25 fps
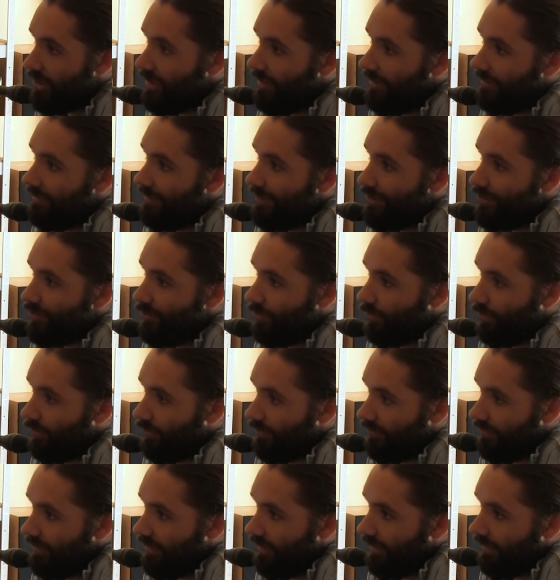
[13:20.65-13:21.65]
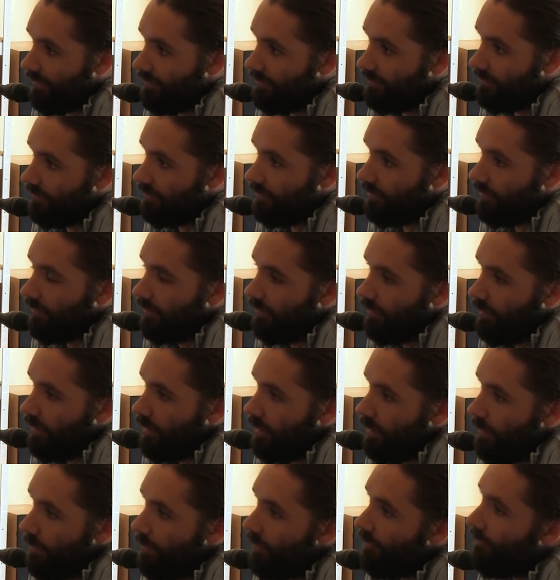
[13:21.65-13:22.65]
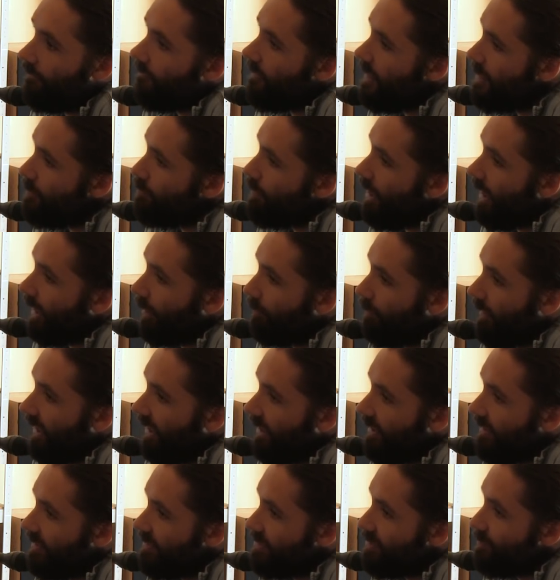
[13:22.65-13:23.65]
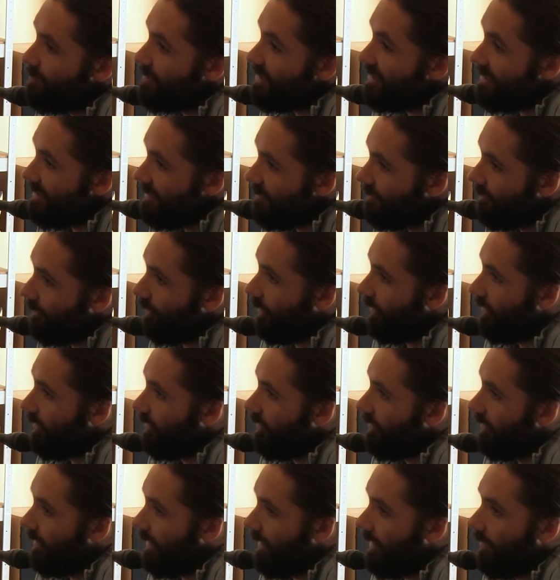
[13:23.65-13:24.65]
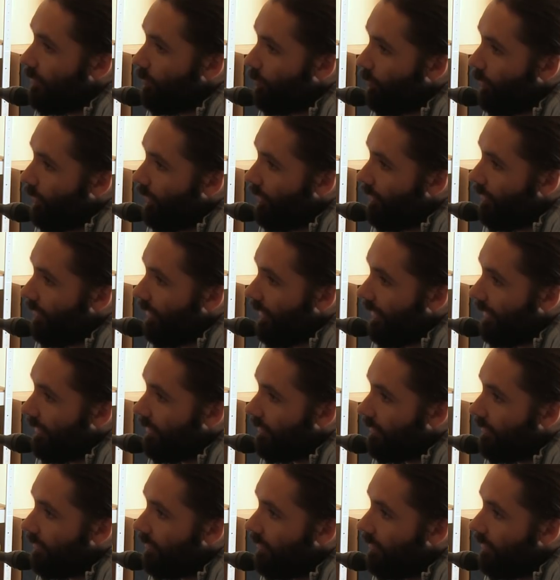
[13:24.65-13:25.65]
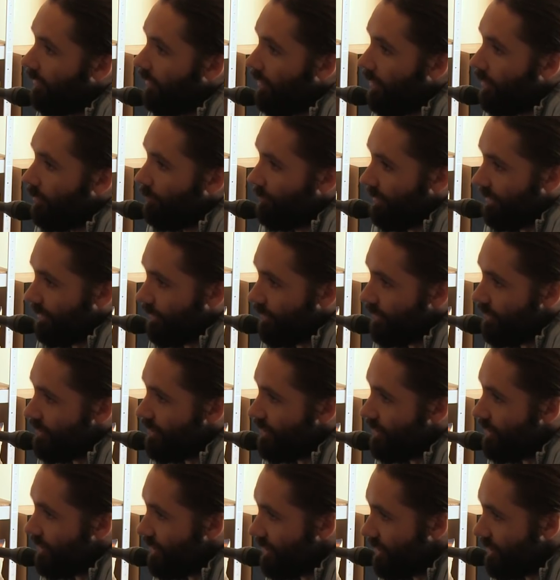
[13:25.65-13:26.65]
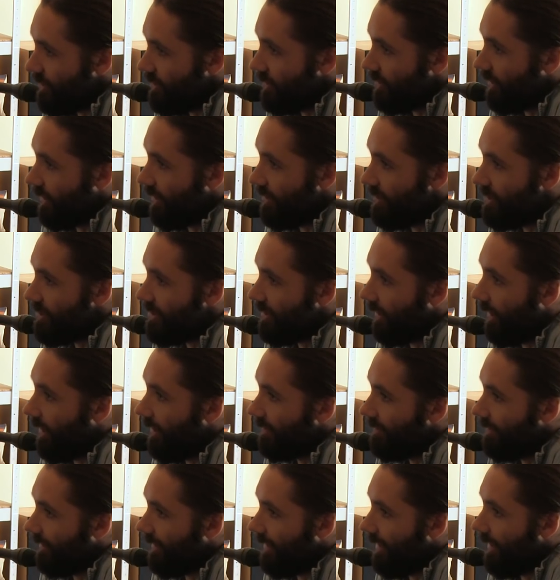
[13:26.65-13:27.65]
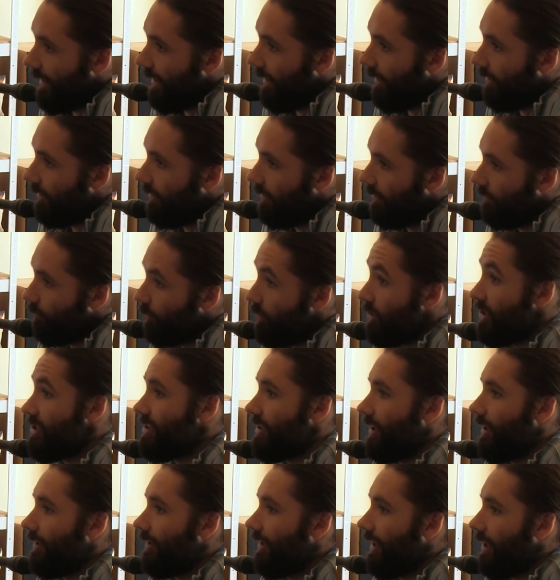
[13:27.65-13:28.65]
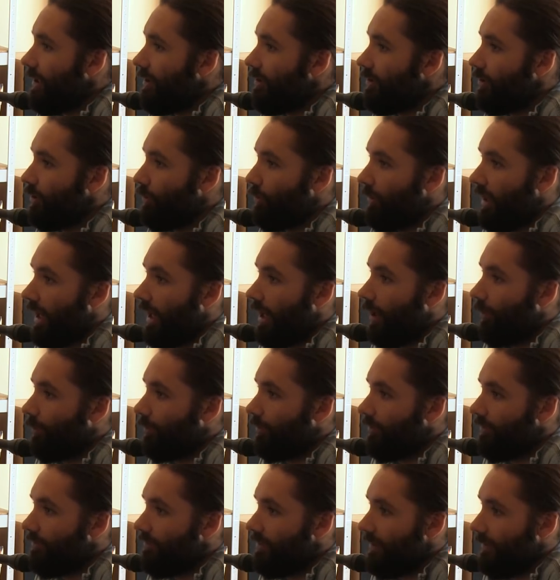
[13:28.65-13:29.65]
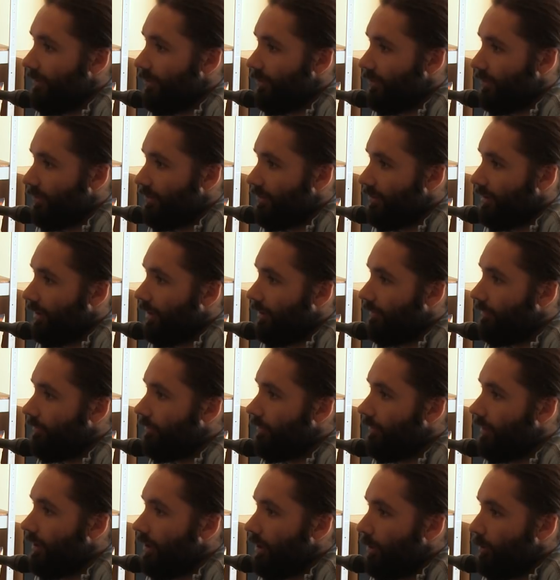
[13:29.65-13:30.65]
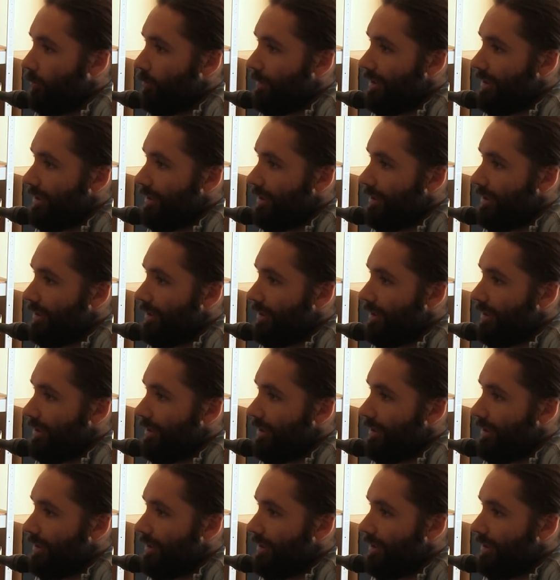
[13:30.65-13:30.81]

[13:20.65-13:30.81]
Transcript: much in a digital context. No, not at all. The feedback mechanism is different yes. in the word length yes. because you can start to get well, you start to get into the power of digital stuff yes.